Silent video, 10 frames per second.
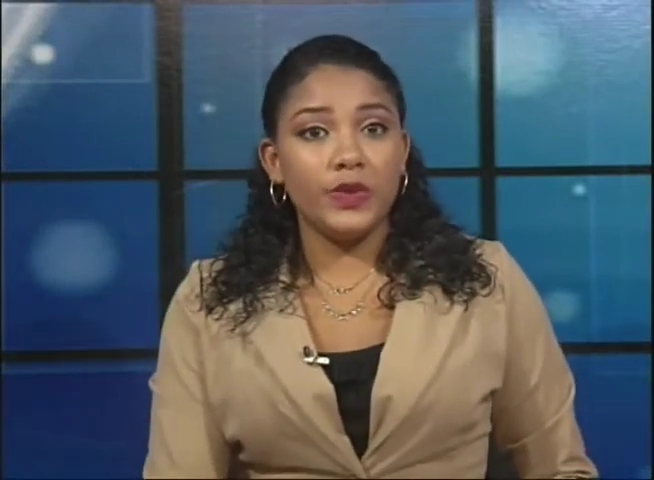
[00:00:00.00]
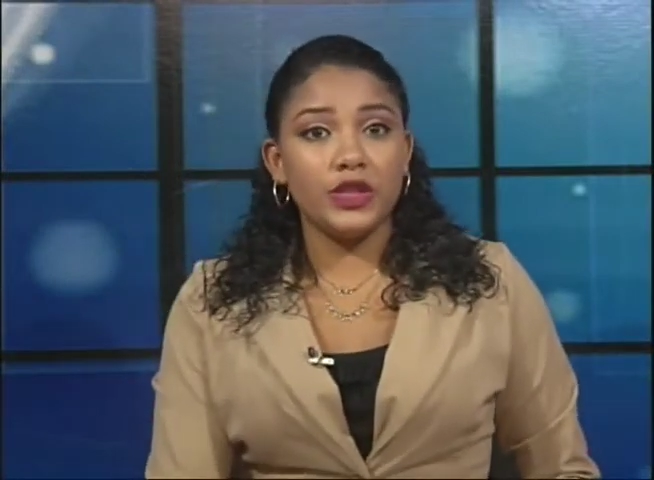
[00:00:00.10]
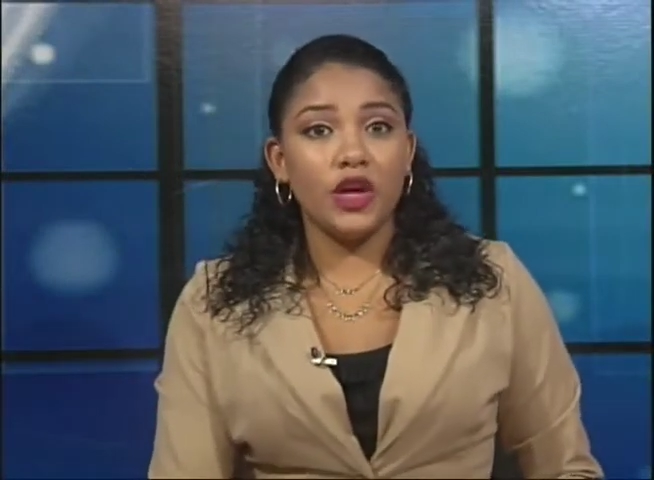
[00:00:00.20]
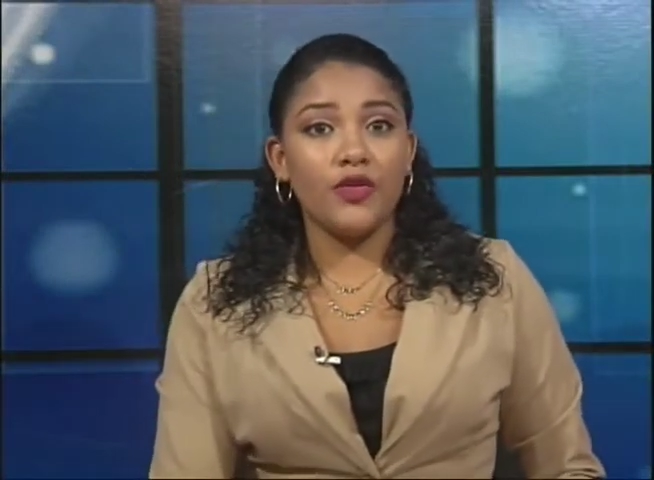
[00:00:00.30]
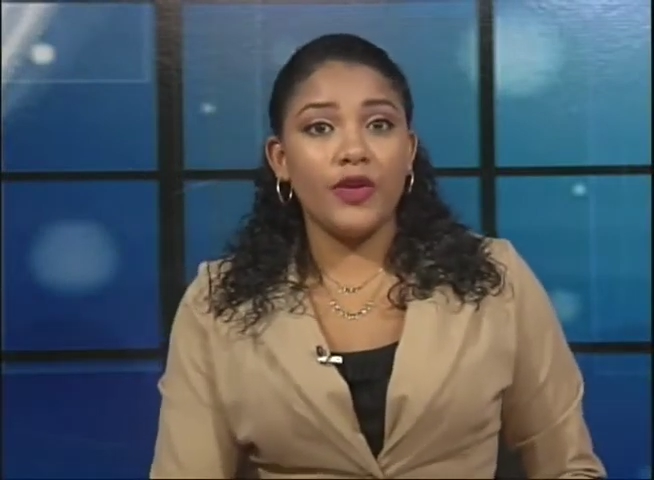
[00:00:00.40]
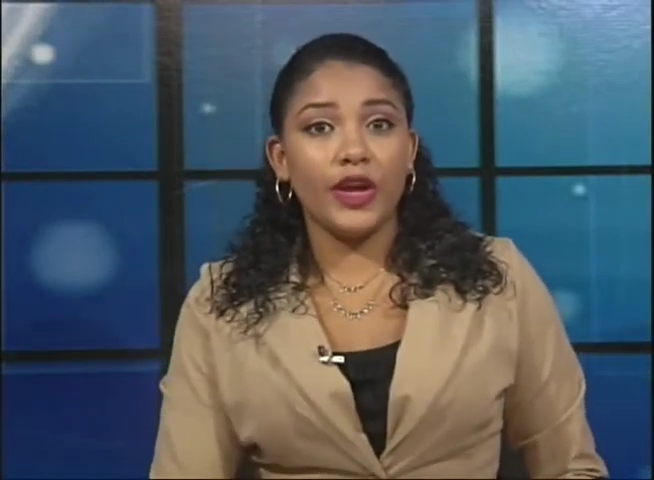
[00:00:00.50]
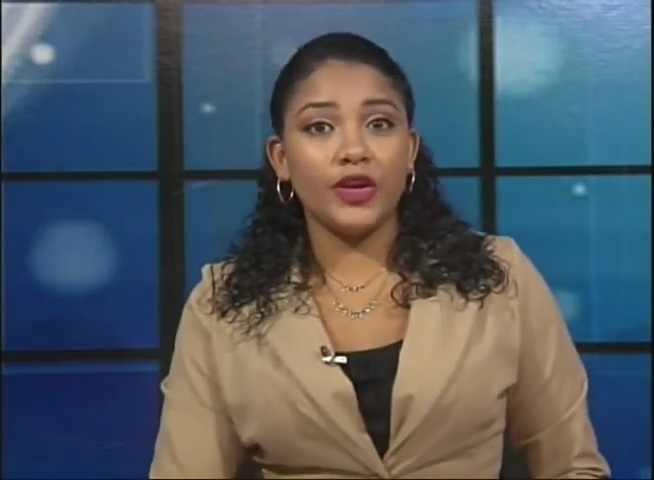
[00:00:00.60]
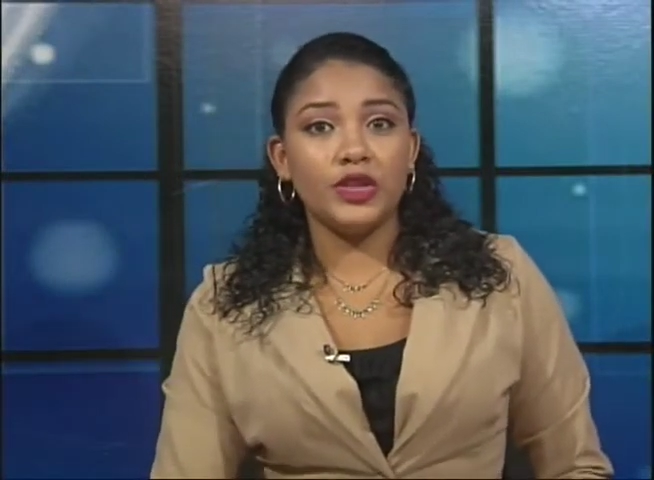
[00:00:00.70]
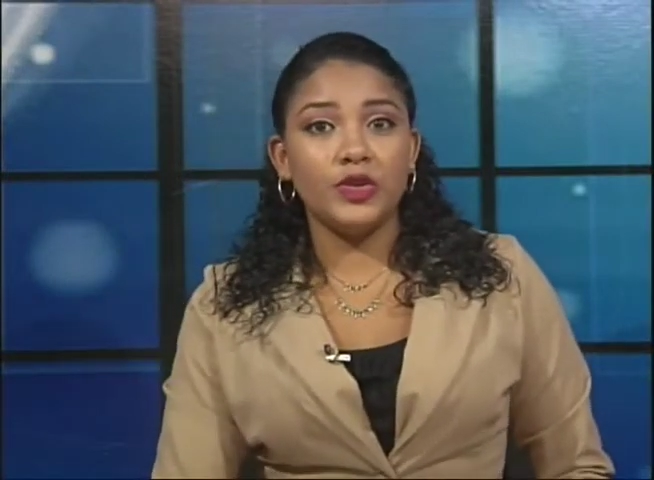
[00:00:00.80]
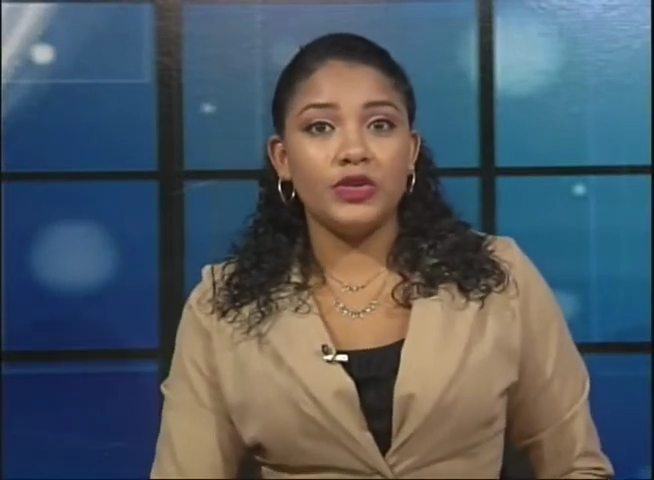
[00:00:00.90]
to us on
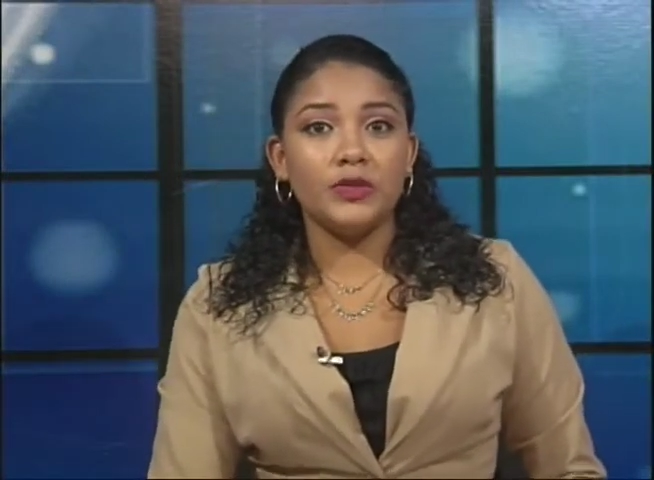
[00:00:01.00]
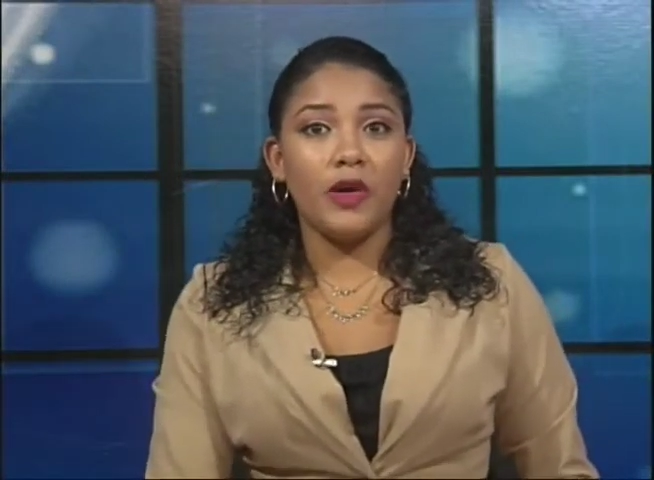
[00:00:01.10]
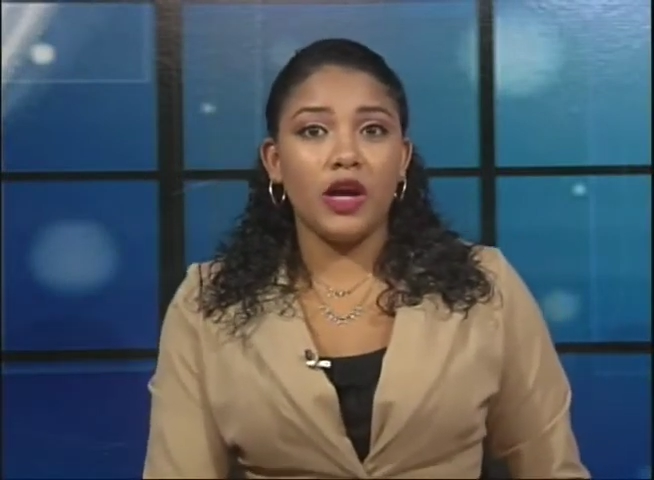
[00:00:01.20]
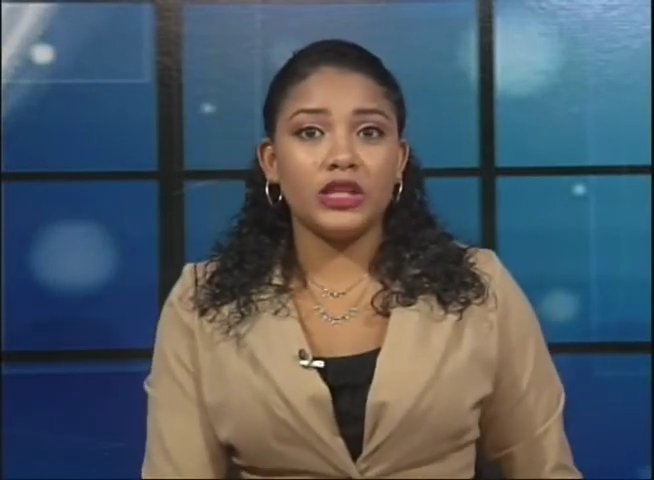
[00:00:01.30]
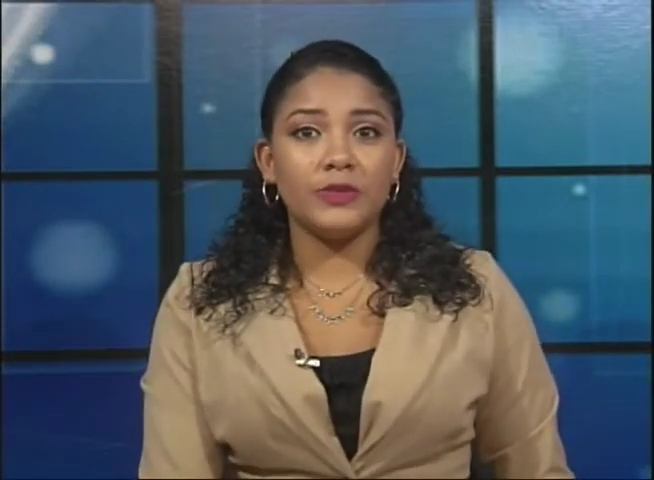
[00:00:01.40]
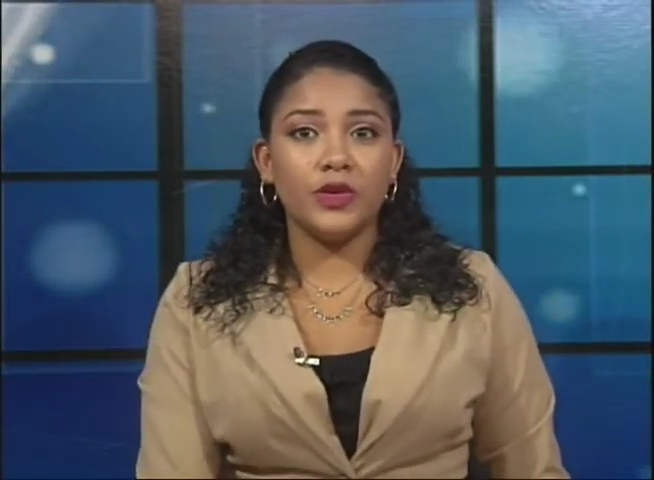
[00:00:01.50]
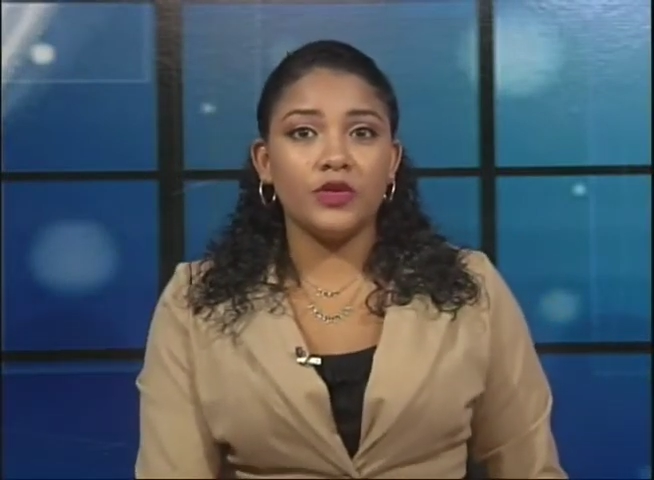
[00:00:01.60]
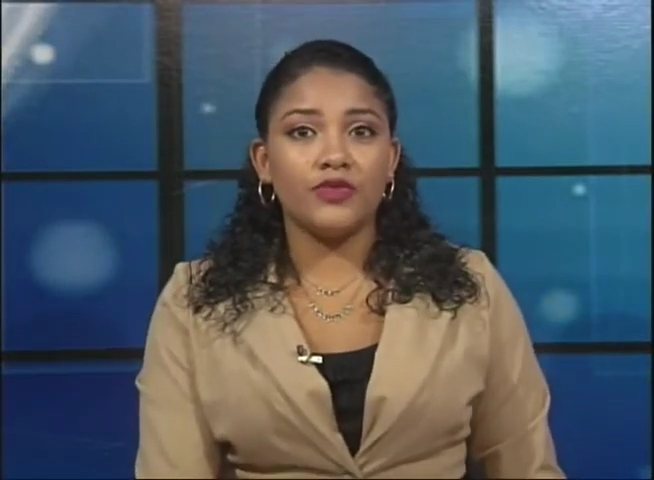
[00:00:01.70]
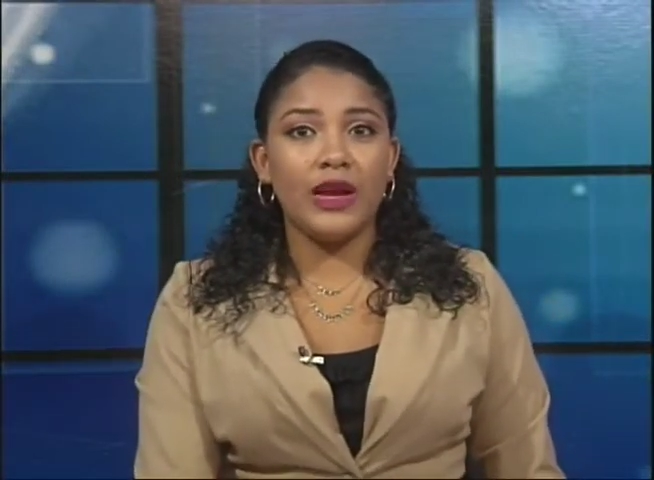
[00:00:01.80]
record due to possible